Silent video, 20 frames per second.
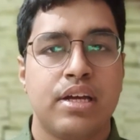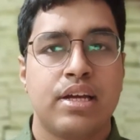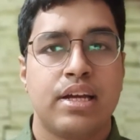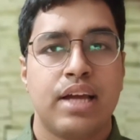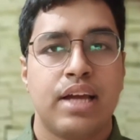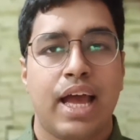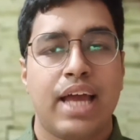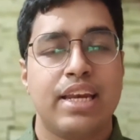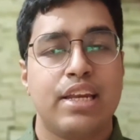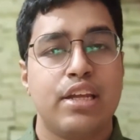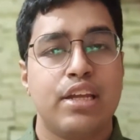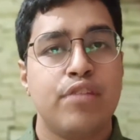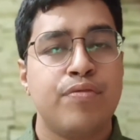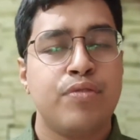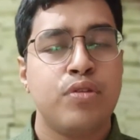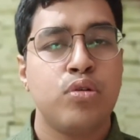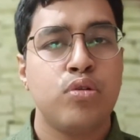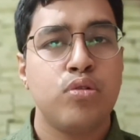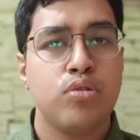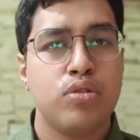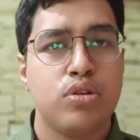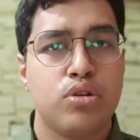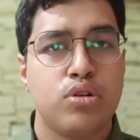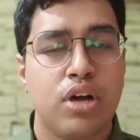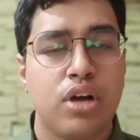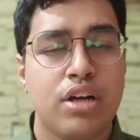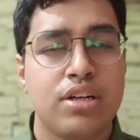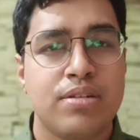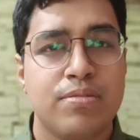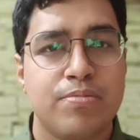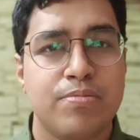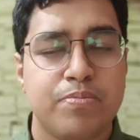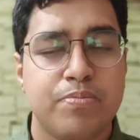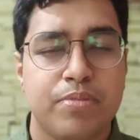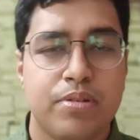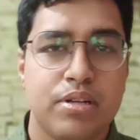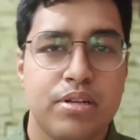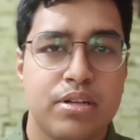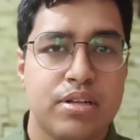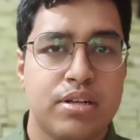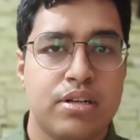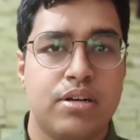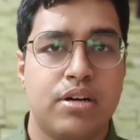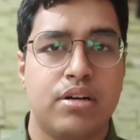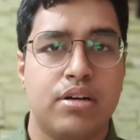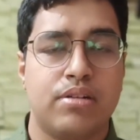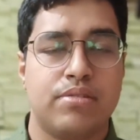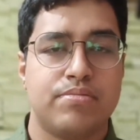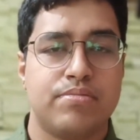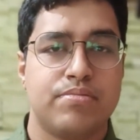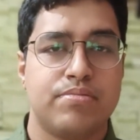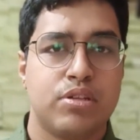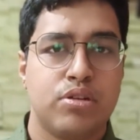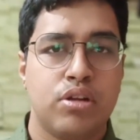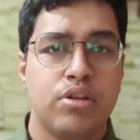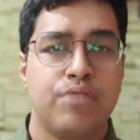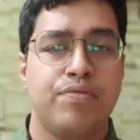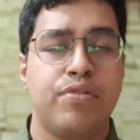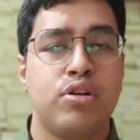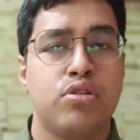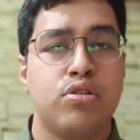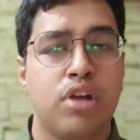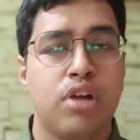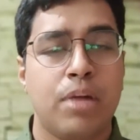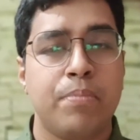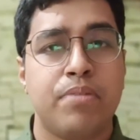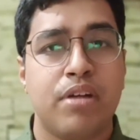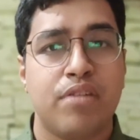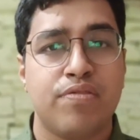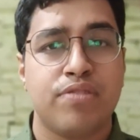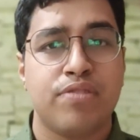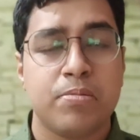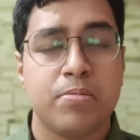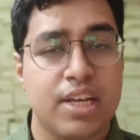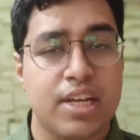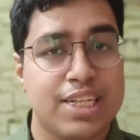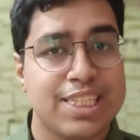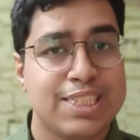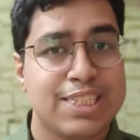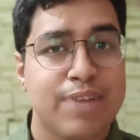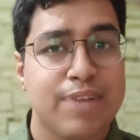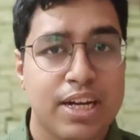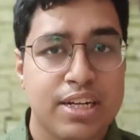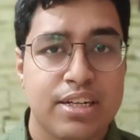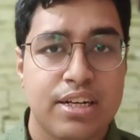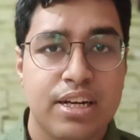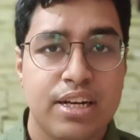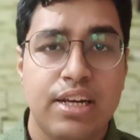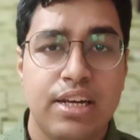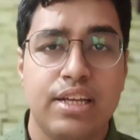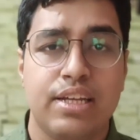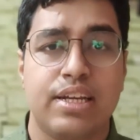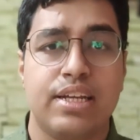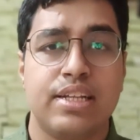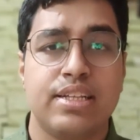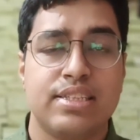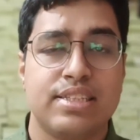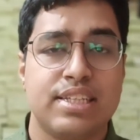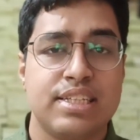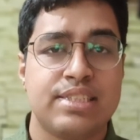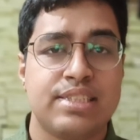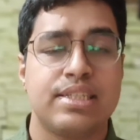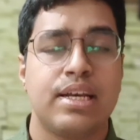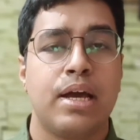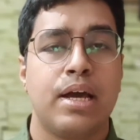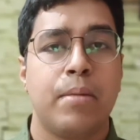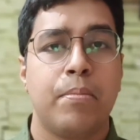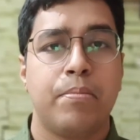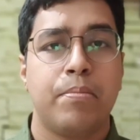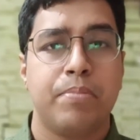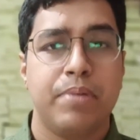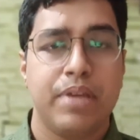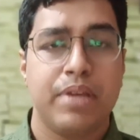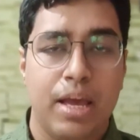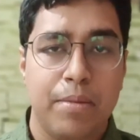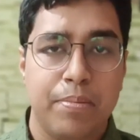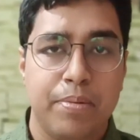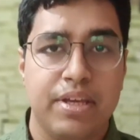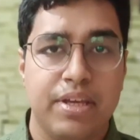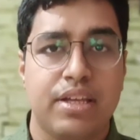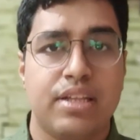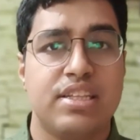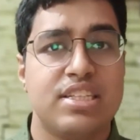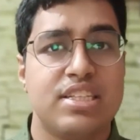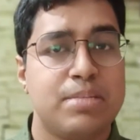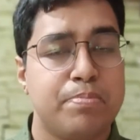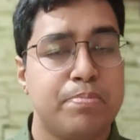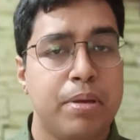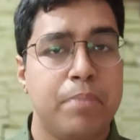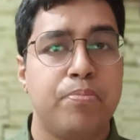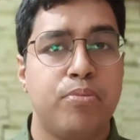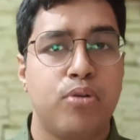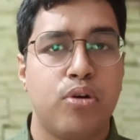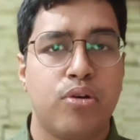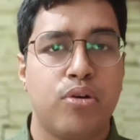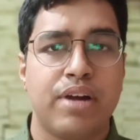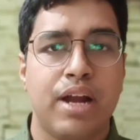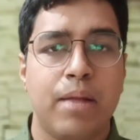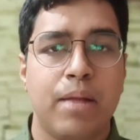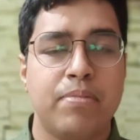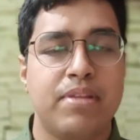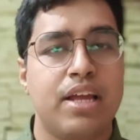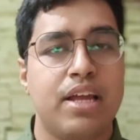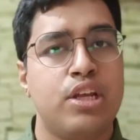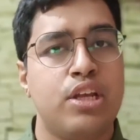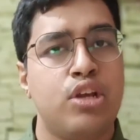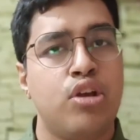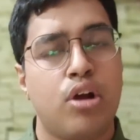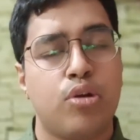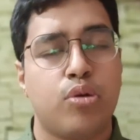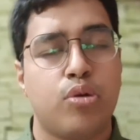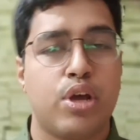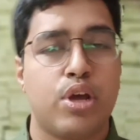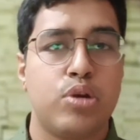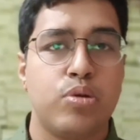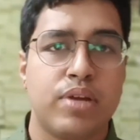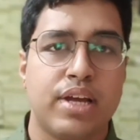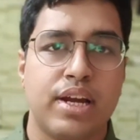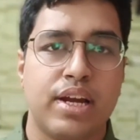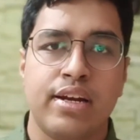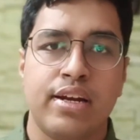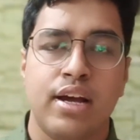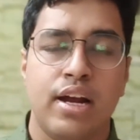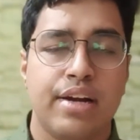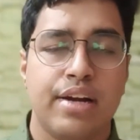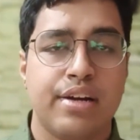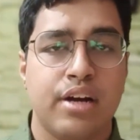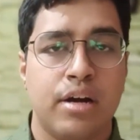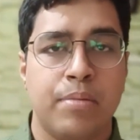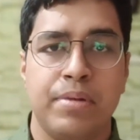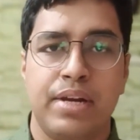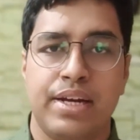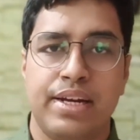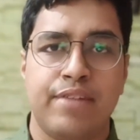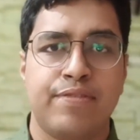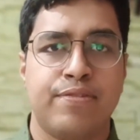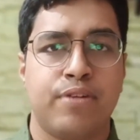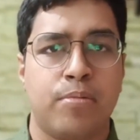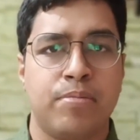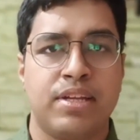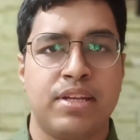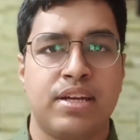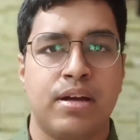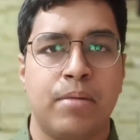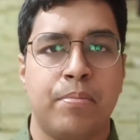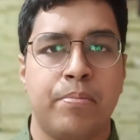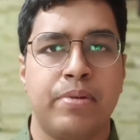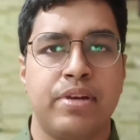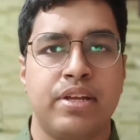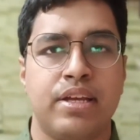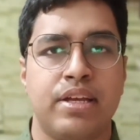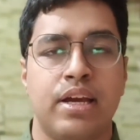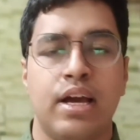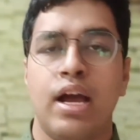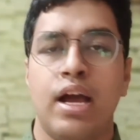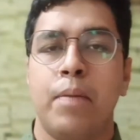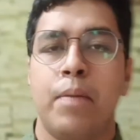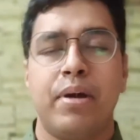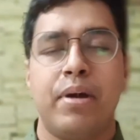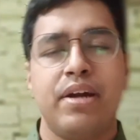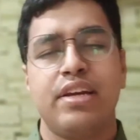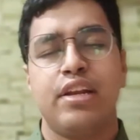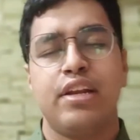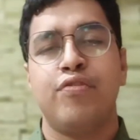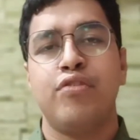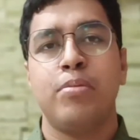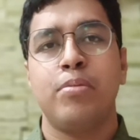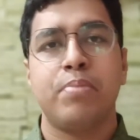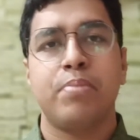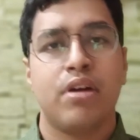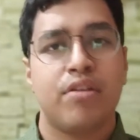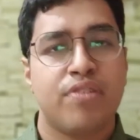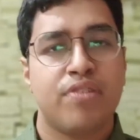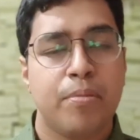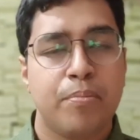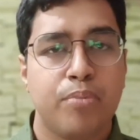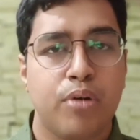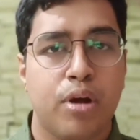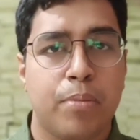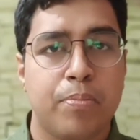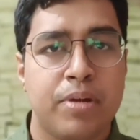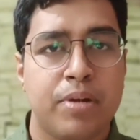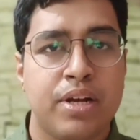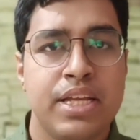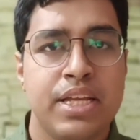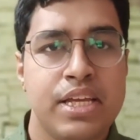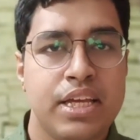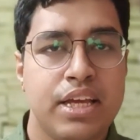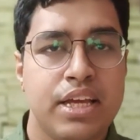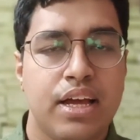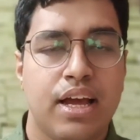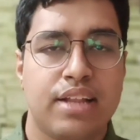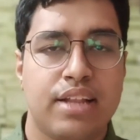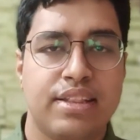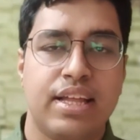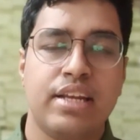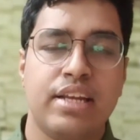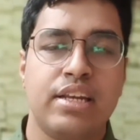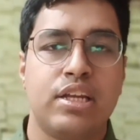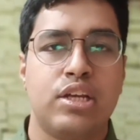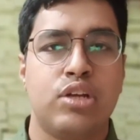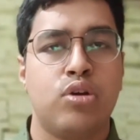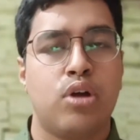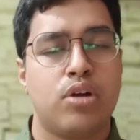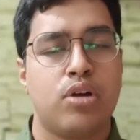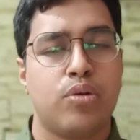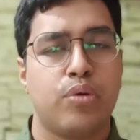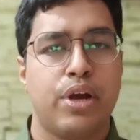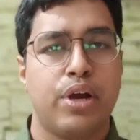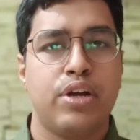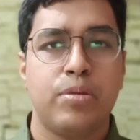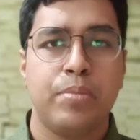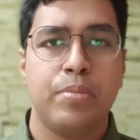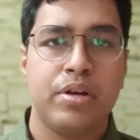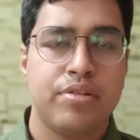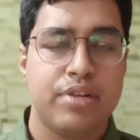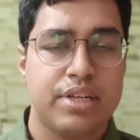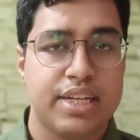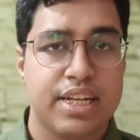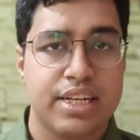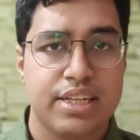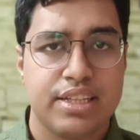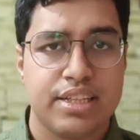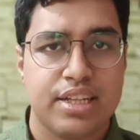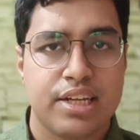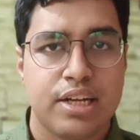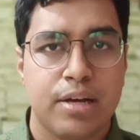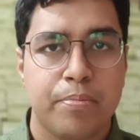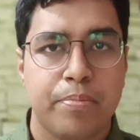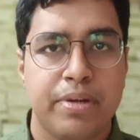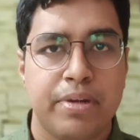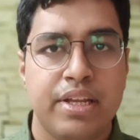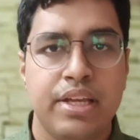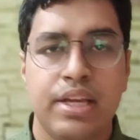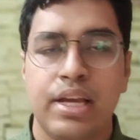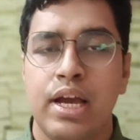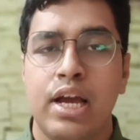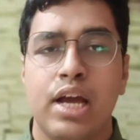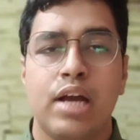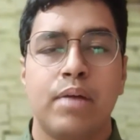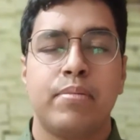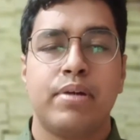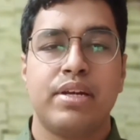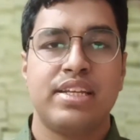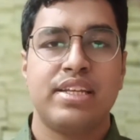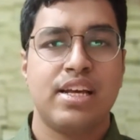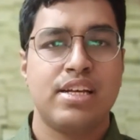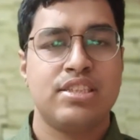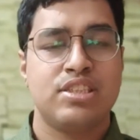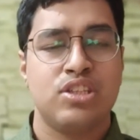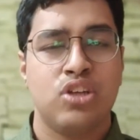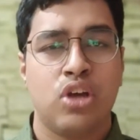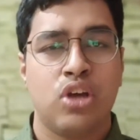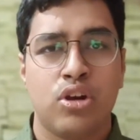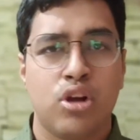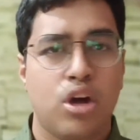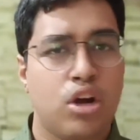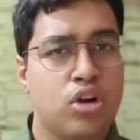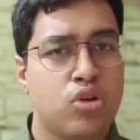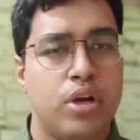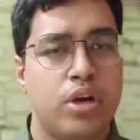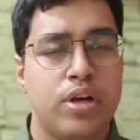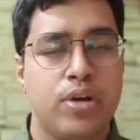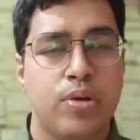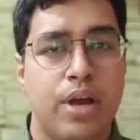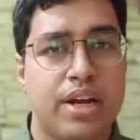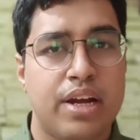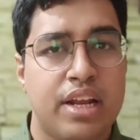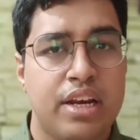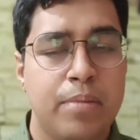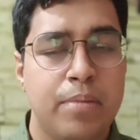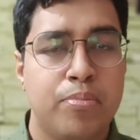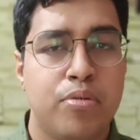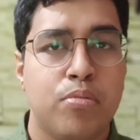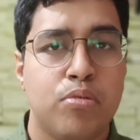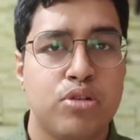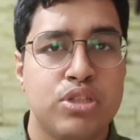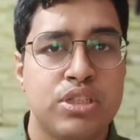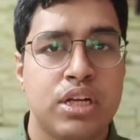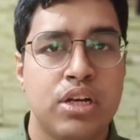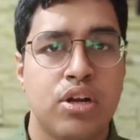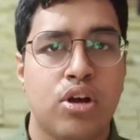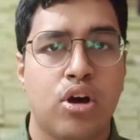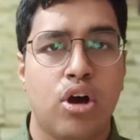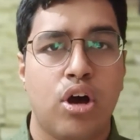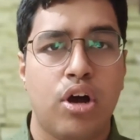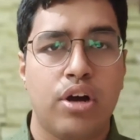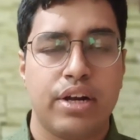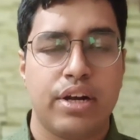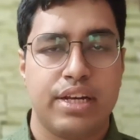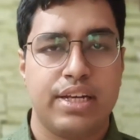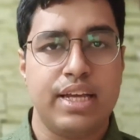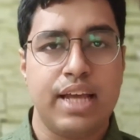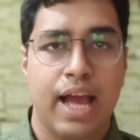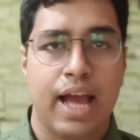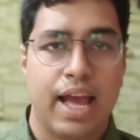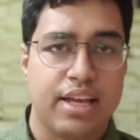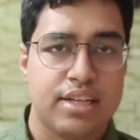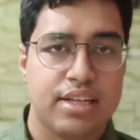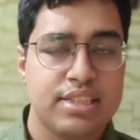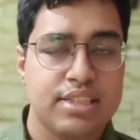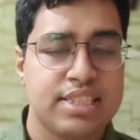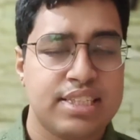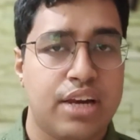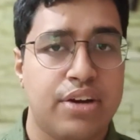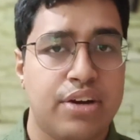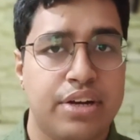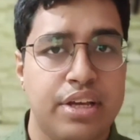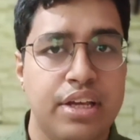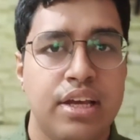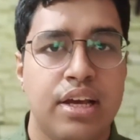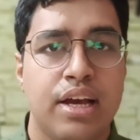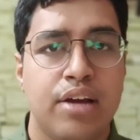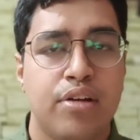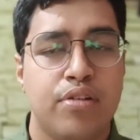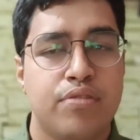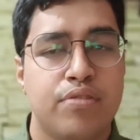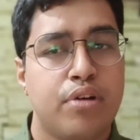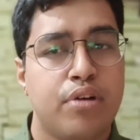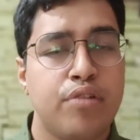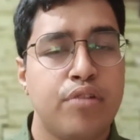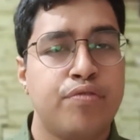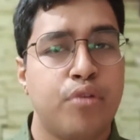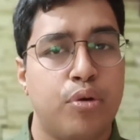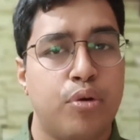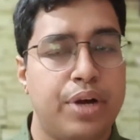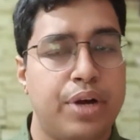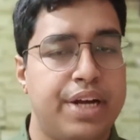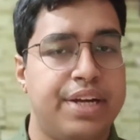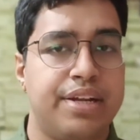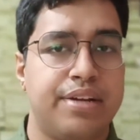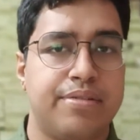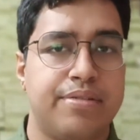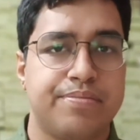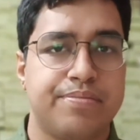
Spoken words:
And if you do not if you do not perform satisfactorily in this PIP, in this PIP program, then you are going to get terminated from the company. But if you perform properly, then you are going to be retained in the company. But yes, you are not going to get any promotion or any hike in salary for 4 rating.